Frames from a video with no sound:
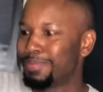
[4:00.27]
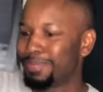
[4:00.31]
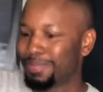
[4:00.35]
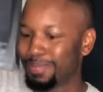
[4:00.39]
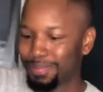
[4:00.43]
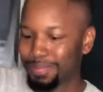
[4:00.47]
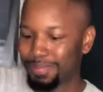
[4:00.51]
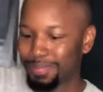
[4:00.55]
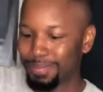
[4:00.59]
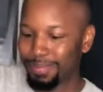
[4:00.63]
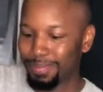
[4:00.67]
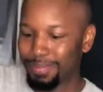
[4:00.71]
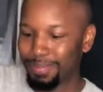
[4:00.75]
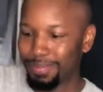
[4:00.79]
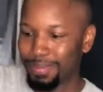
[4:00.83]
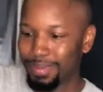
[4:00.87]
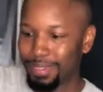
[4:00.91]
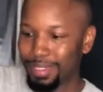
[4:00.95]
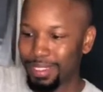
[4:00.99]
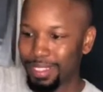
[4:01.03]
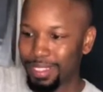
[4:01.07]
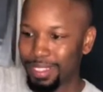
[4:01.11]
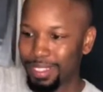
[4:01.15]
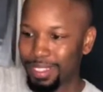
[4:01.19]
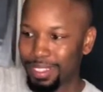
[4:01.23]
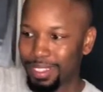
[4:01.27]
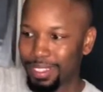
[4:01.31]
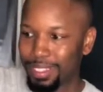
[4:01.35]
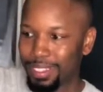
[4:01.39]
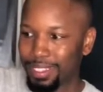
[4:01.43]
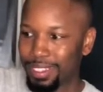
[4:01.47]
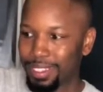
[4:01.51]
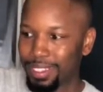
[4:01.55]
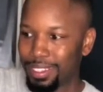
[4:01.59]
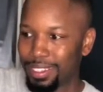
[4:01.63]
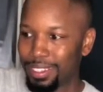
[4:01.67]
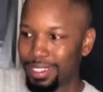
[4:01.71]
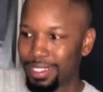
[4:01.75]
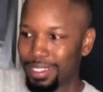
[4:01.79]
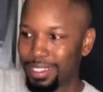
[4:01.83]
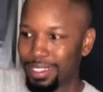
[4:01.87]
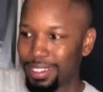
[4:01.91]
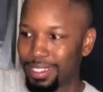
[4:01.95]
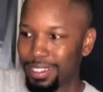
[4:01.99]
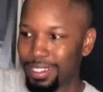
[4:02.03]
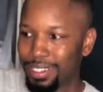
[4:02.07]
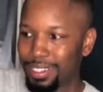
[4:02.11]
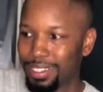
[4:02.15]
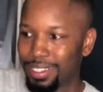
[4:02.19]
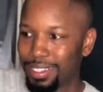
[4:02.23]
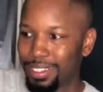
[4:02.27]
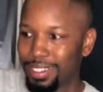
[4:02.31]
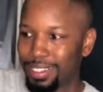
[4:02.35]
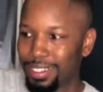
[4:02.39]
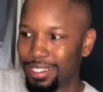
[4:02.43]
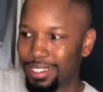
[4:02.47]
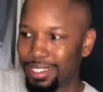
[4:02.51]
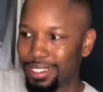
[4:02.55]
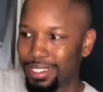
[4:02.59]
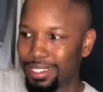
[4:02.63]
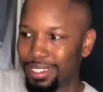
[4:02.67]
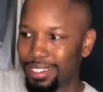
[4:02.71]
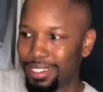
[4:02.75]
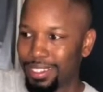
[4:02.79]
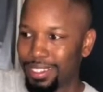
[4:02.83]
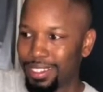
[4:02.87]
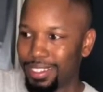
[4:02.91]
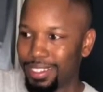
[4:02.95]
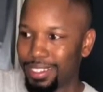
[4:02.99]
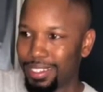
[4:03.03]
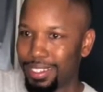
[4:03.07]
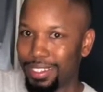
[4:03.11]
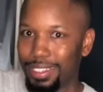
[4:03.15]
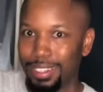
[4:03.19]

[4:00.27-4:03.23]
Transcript: (no one is talking)